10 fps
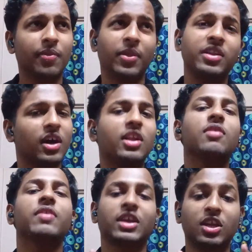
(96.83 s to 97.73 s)
then the other
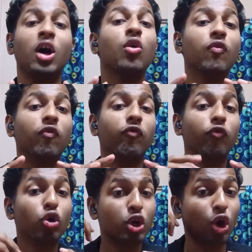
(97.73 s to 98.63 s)
vector
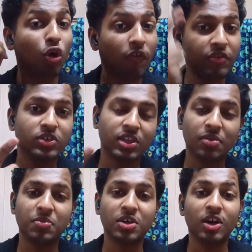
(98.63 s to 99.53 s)
would
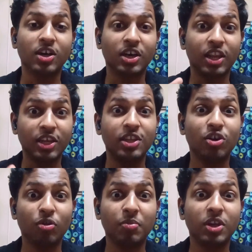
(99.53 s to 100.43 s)
obviously be a linear
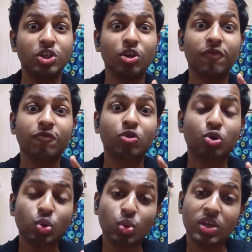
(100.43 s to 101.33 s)
combination of
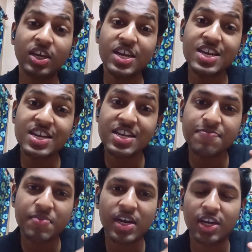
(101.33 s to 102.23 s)
two
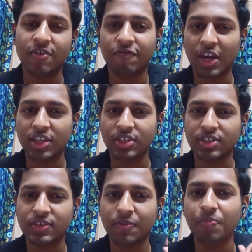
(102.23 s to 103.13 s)
independent
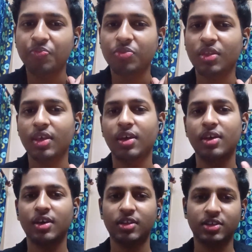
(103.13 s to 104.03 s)
vectors.
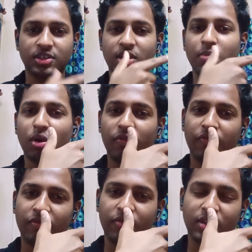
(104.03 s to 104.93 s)
The sum
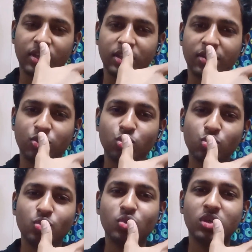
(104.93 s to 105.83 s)
of the
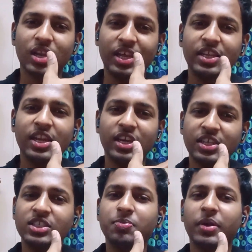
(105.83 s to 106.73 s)
two linearly
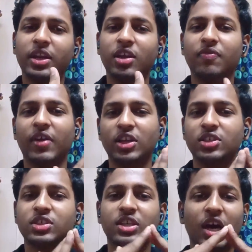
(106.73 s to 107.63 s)
independent
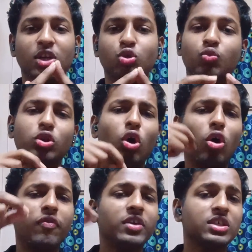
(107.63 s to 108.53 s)
vectors in R2 would
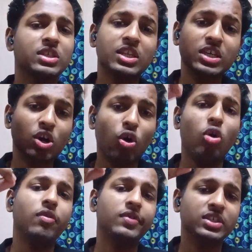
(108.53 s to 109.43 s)
obviously
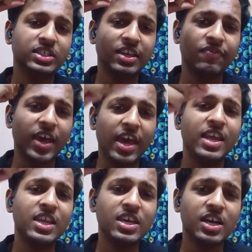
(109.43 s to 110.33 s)
always give
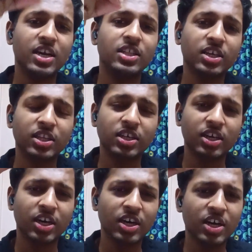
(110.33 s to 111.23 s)
any
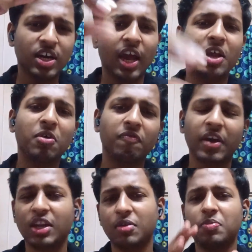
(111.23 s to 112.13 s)
another kind of
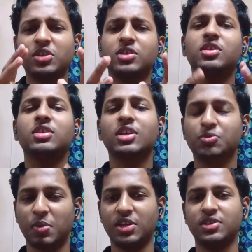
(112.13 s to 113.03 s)
vector present in that
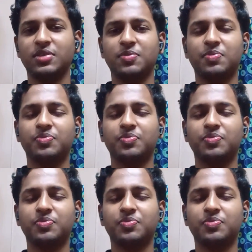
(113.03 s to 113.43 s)
space.